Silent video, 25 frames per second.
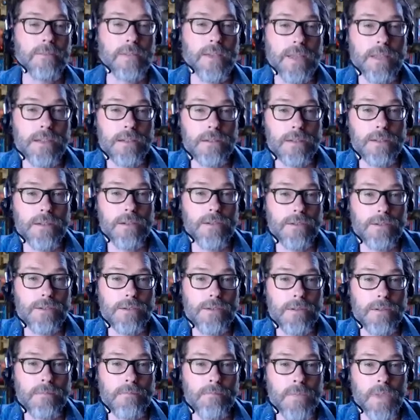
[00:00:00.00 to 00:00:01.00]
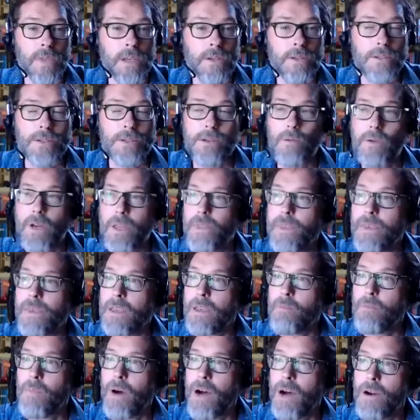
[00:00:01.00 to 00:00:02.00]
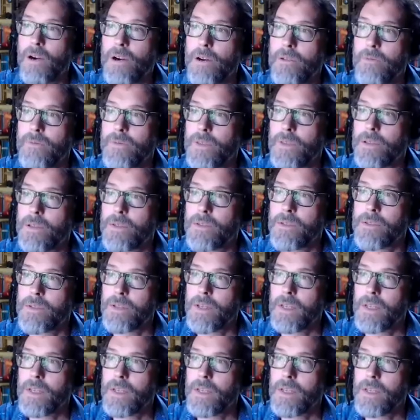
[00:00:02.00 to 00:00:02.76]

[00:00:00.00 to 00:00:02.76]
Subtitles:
healers. So I think part of this,